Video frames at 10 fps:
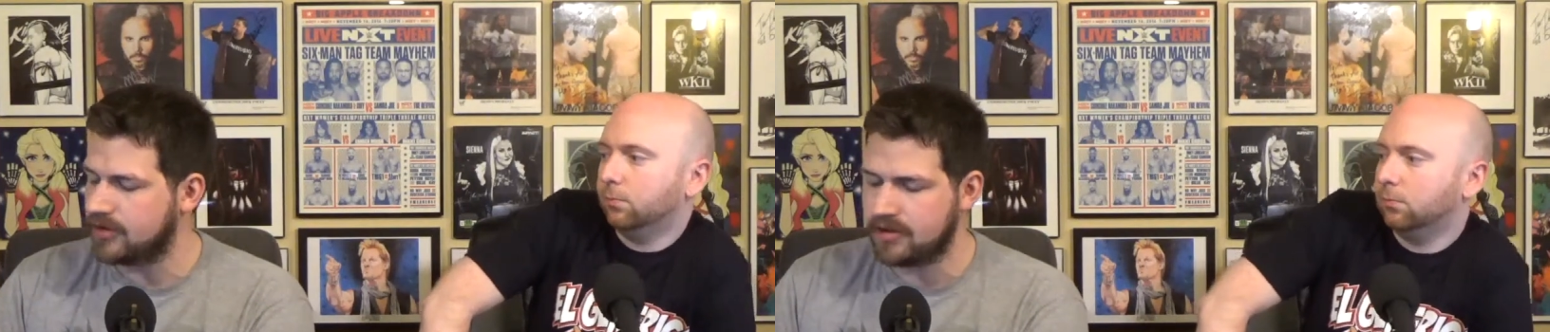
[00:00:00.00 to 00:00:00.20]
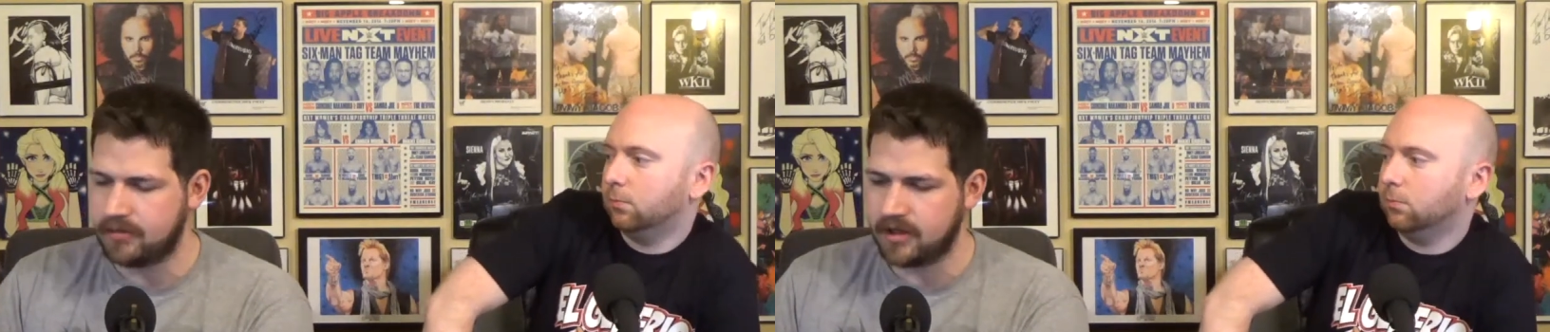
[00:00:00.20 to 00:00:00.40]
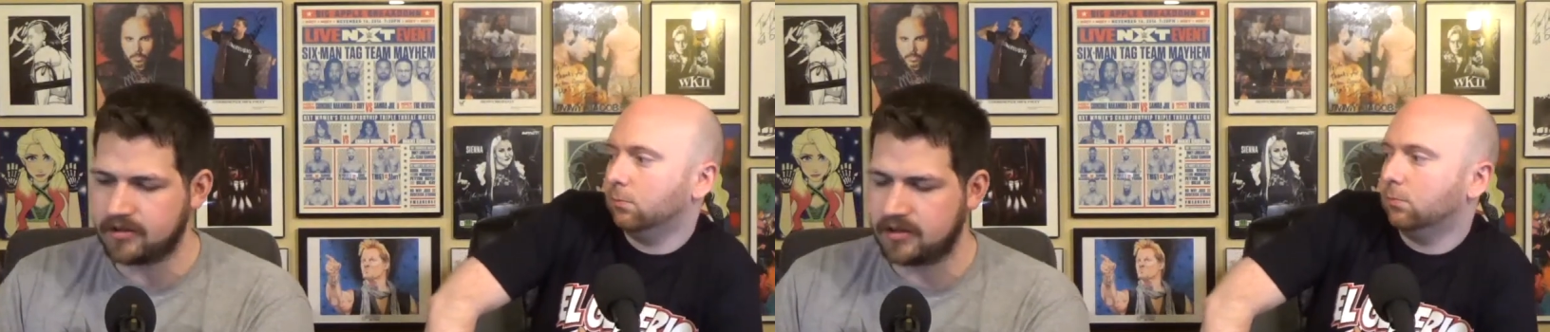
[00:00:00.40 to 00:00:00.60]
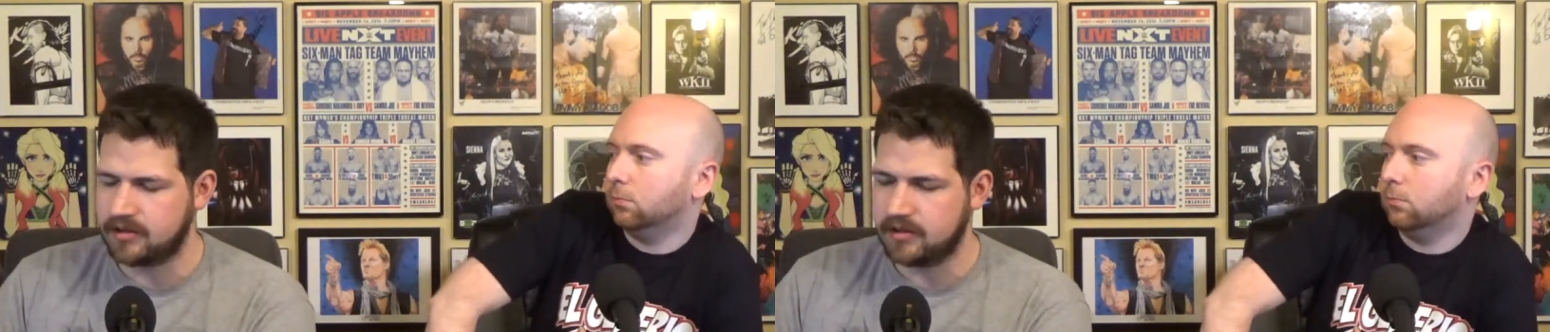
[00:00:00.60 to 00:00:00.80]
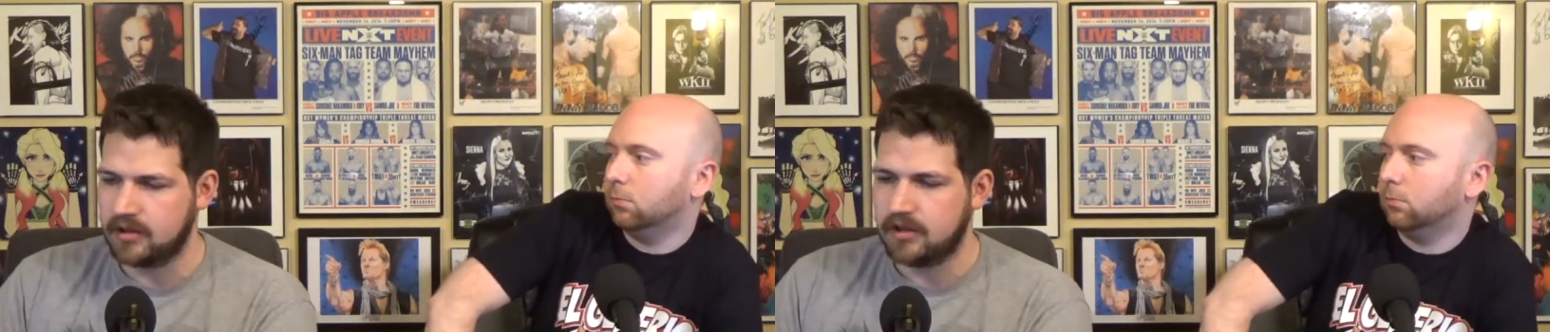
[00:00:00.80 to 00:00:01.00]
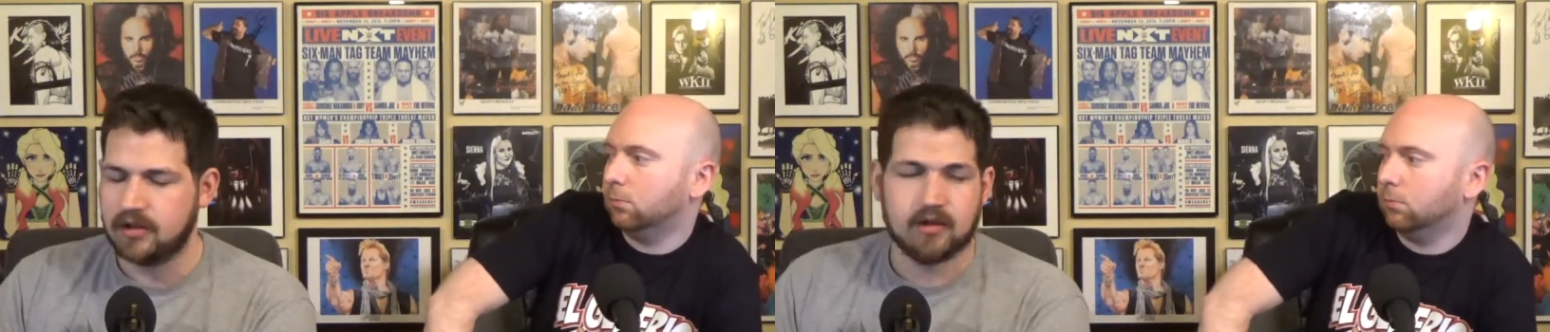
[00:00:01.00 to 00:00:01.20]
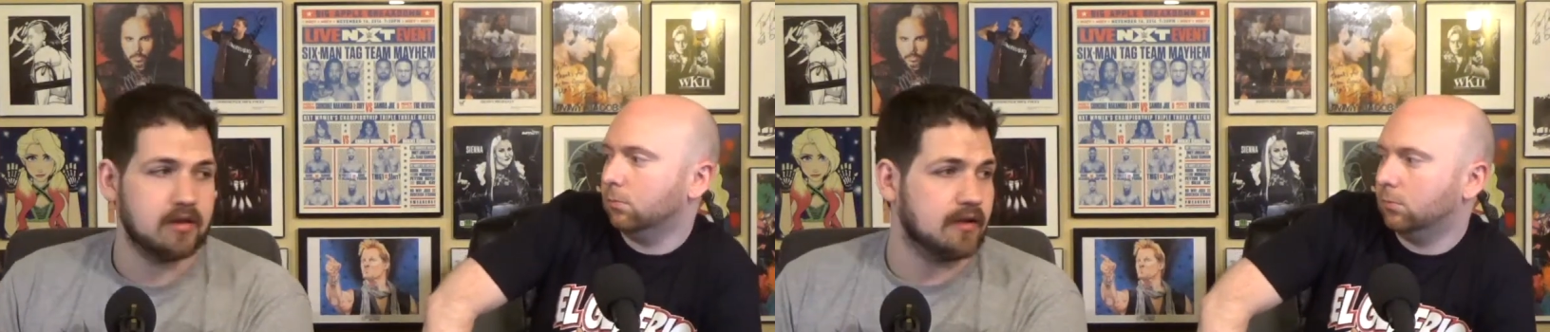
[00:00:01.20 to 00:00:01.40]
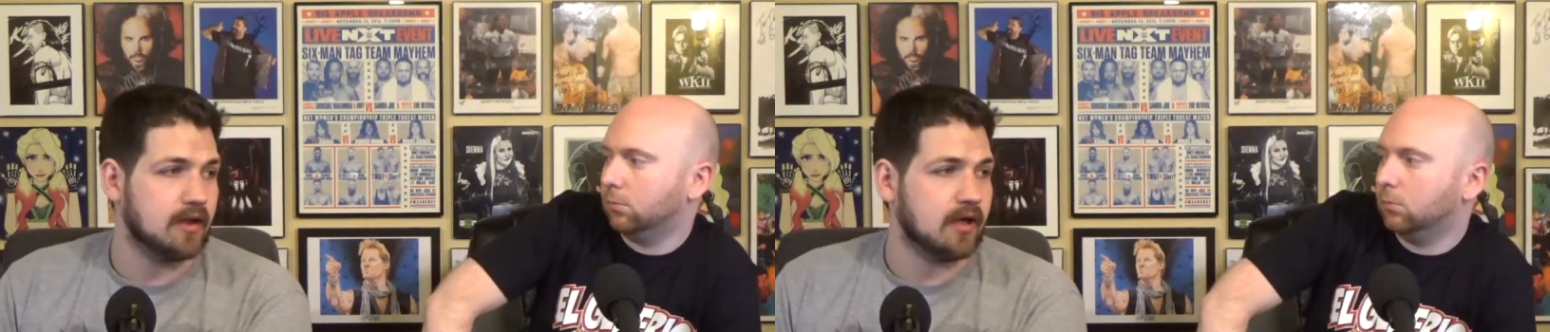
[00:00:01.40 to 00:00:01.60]
Speaker 1: with the belt,
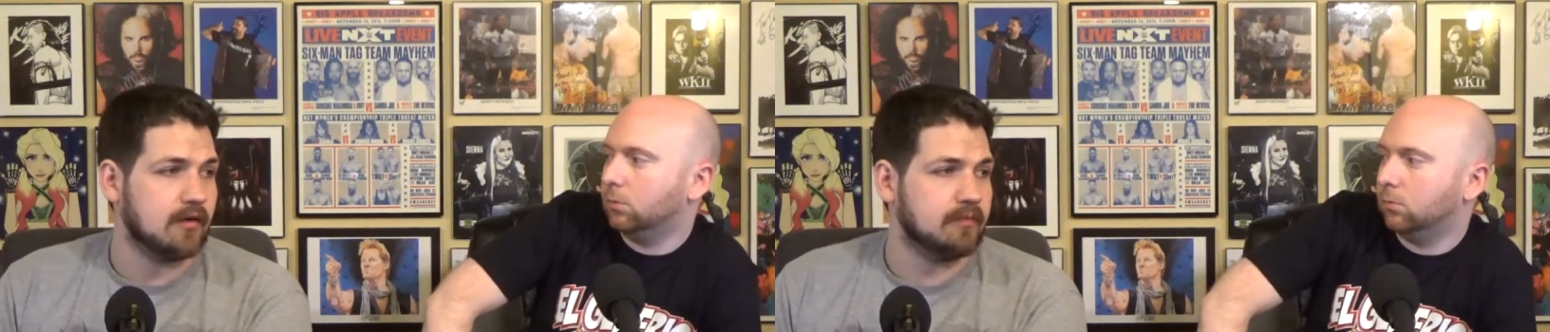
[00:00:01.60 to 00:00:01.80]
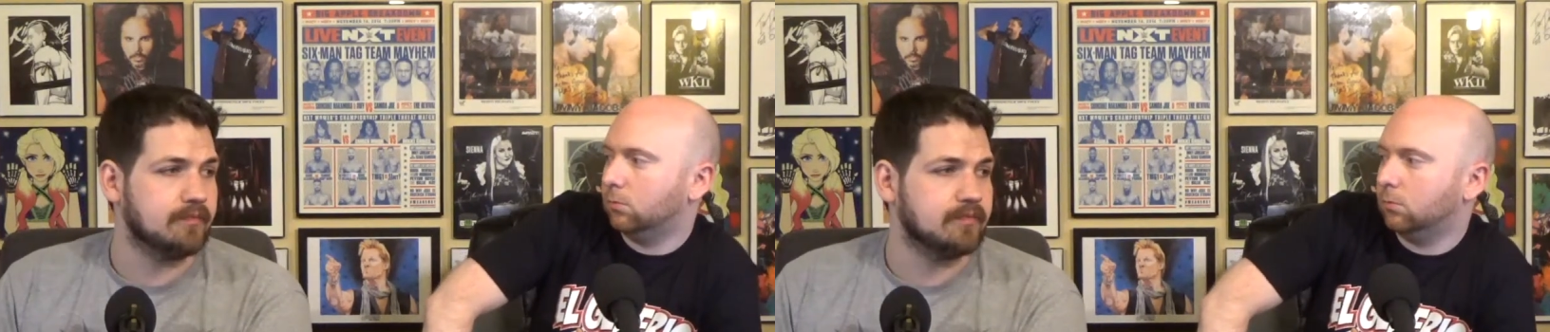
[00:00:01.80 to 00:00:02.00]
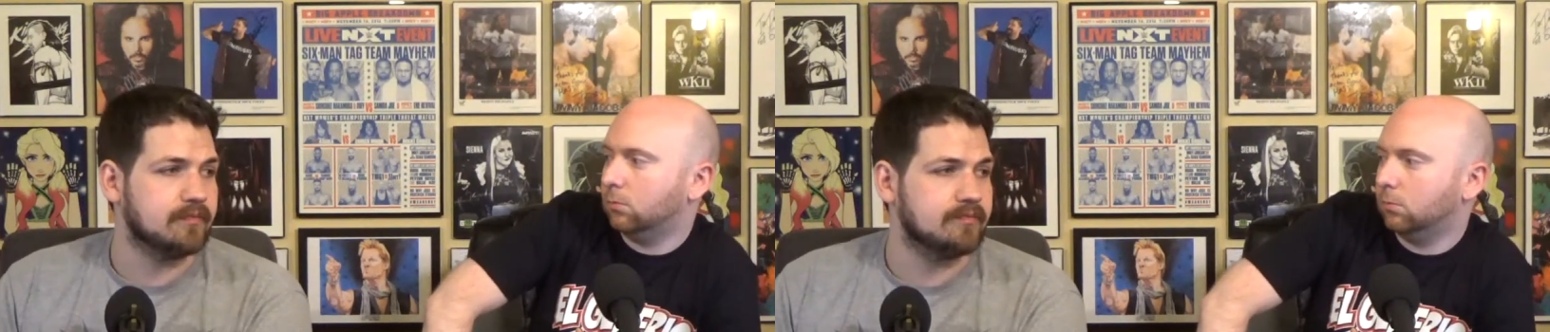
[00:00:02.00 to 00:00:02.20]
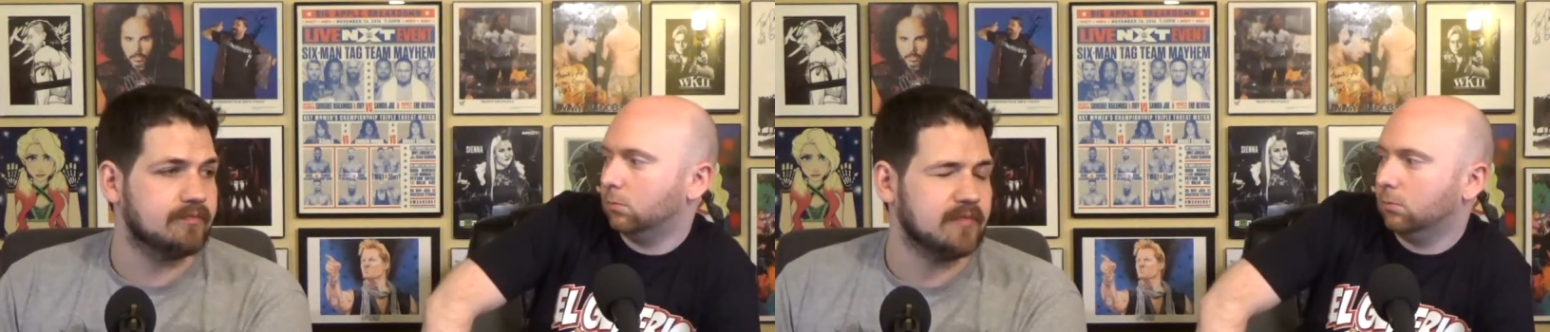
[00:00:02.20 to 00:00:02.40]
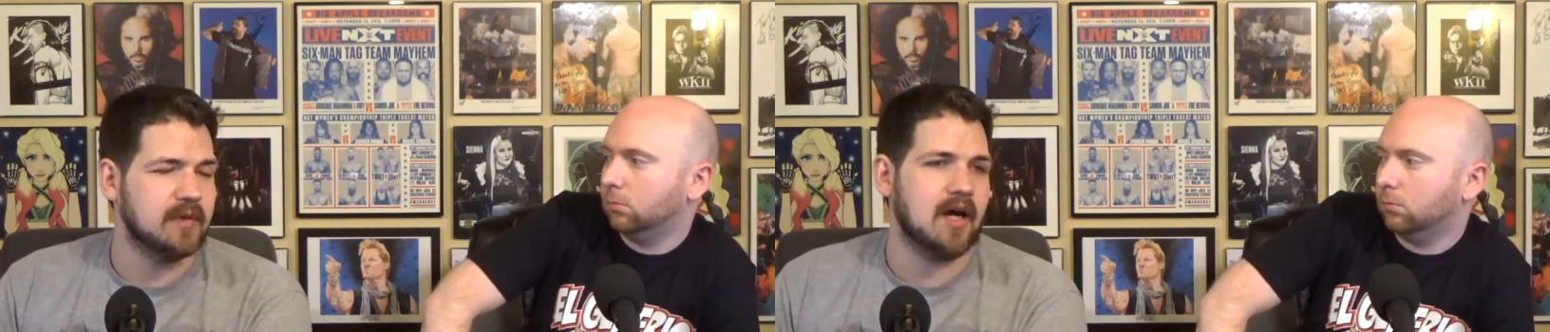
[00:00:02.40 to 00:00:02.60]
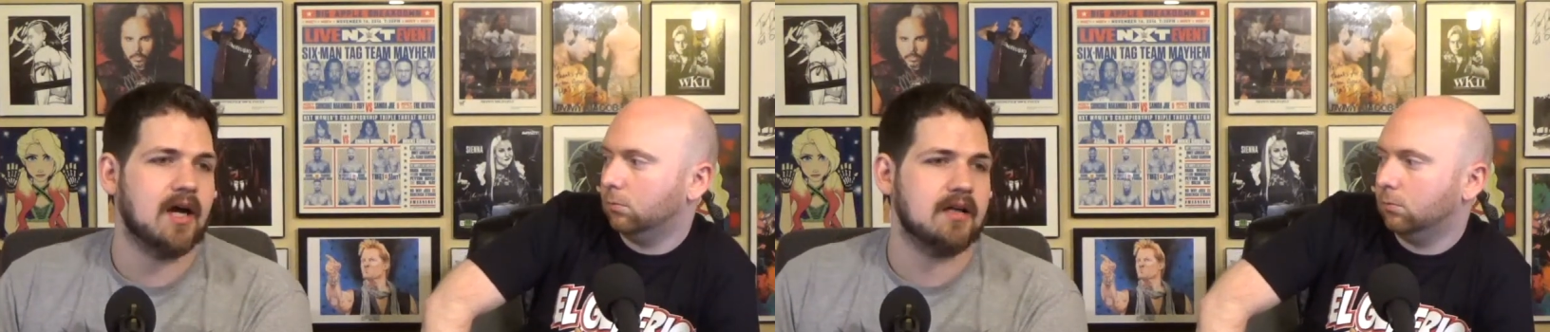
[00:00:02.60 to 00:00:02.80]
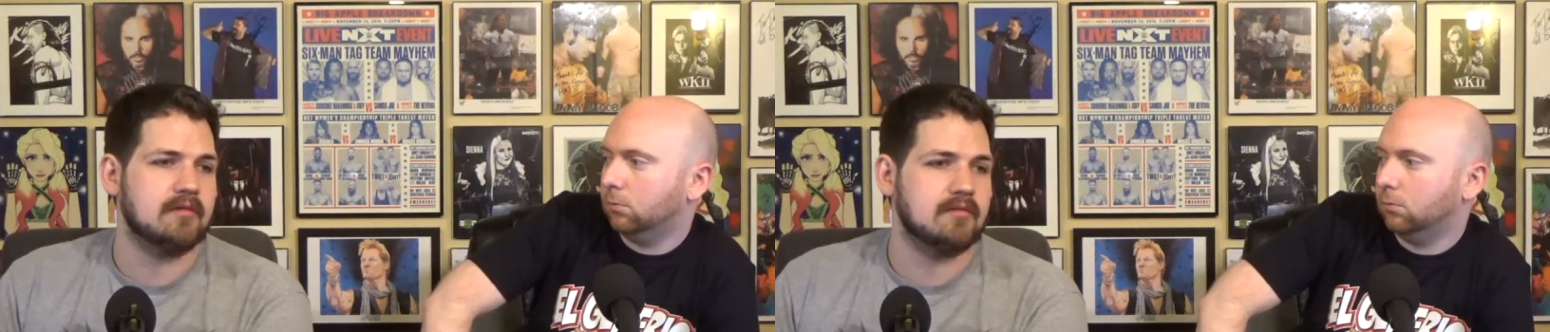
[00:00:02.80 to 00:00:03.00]
um, not